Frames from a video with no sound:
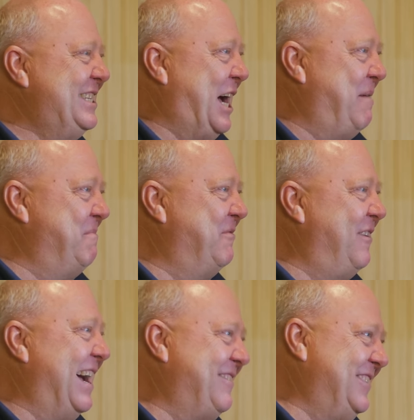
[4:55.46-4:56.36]
top
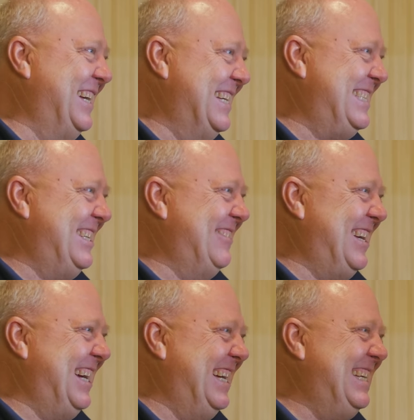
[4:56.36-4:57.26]
five list,
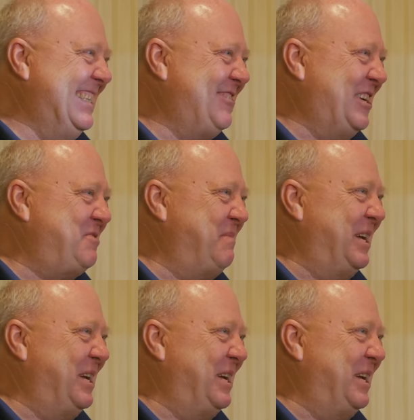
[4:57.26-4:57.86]
okay? Trust